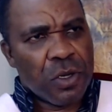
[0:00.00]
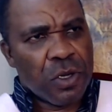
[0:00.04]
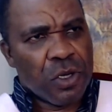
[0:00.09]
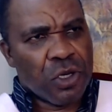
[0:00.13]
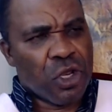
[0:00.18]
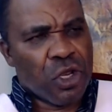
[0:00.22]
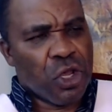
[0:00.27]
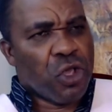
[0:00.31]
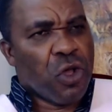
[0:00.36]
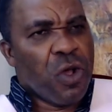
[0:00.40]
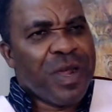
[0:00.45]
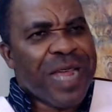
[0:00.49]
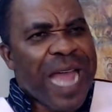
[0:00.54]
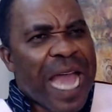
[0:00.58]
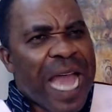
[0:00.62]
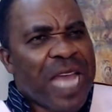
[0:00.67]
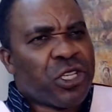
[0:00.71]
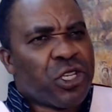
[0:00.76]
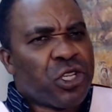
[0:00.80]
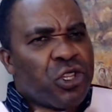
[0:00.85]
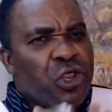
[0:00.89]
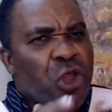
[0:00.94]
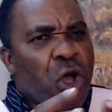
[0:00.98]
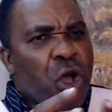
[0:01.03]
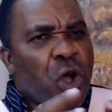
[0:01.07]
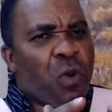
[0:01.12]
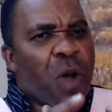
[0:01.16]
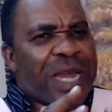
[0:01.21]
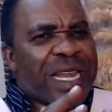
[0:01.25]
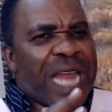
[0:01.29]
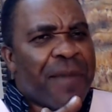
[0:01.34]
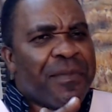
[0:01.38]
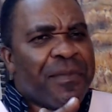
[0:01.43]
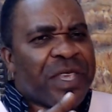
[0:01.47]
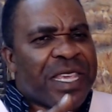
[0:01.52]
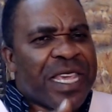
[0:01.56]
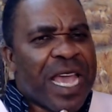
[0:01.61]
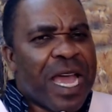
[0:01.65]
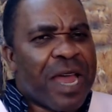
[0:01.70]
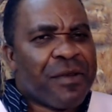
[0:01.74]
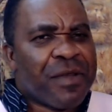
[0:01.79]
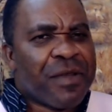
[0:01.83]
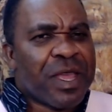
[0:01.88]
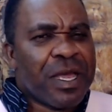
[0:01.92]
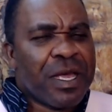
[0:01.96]
Do you guys know what I'm
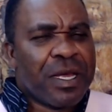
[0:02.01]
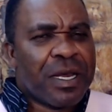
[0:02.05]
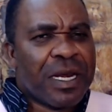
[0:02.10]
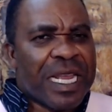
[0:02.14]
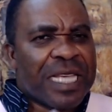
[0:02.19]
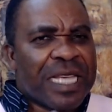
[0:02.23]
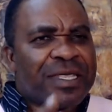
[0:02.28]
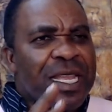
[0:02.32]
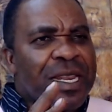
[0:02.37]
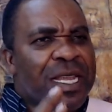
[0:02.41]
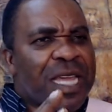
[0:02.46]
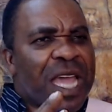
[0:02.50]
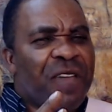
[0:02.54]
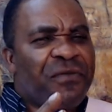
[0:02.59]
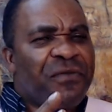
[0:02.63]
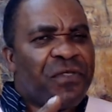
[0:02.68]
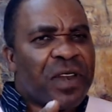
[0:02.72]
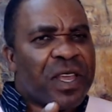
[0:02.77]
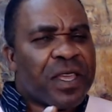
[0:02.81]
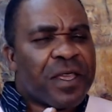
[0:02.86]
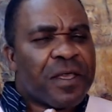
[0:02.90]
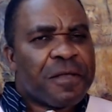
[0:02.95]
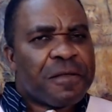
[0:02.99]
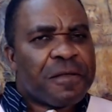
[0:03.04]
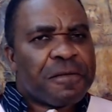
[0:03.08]
hearing? Listen carefully.